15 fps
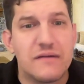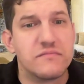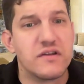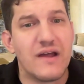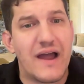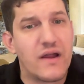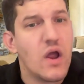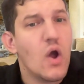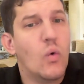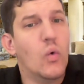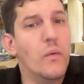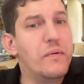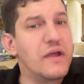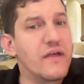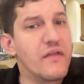tonight.
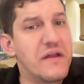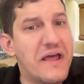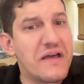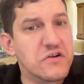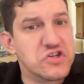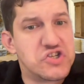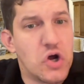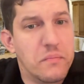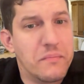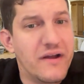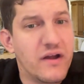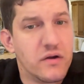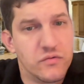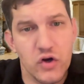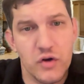We'll be in the Naylor Stone
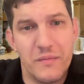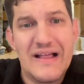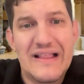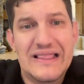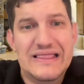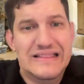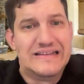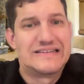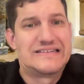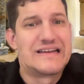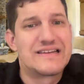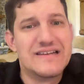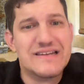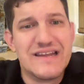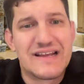Media Room. We're
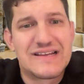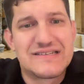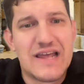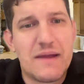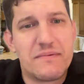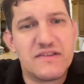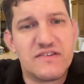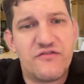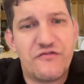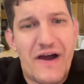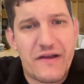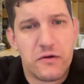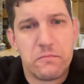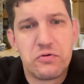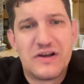listening to Nick Saban's
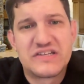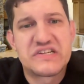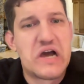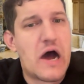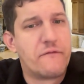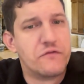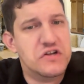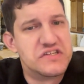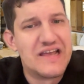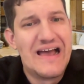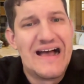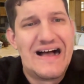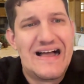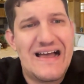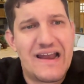final press conference
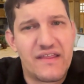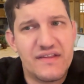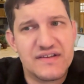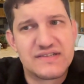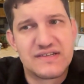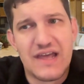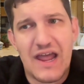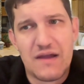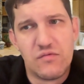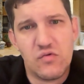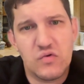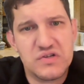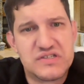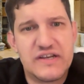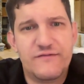ahead of this game, and
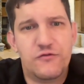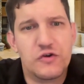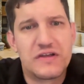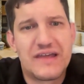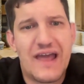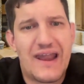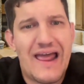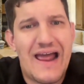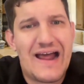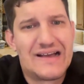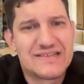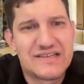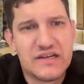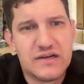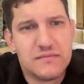we'll see if we can't
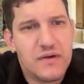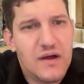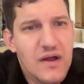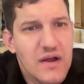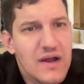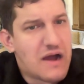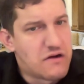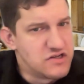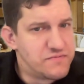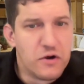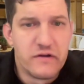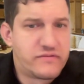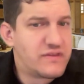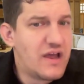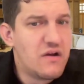ask him how his
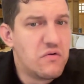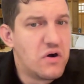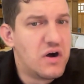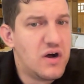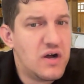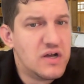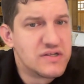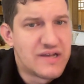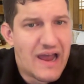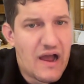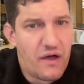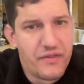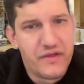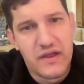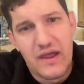birthday was,
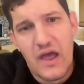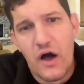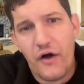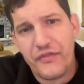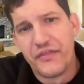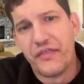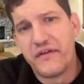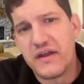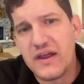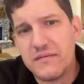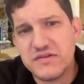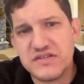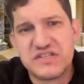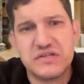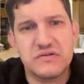how the health of the
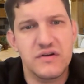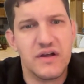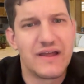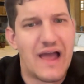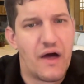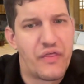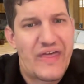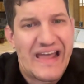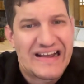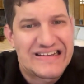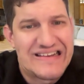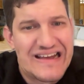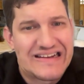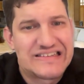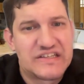team is doing, how the
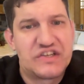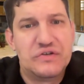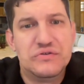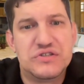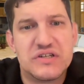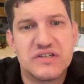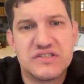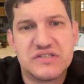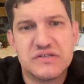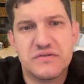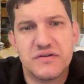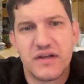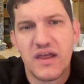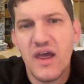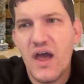execution is
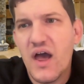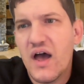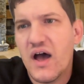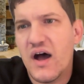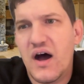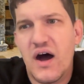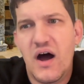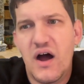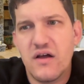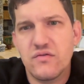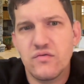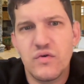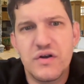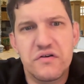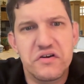doing,
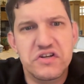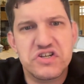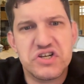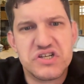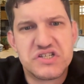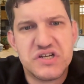and really just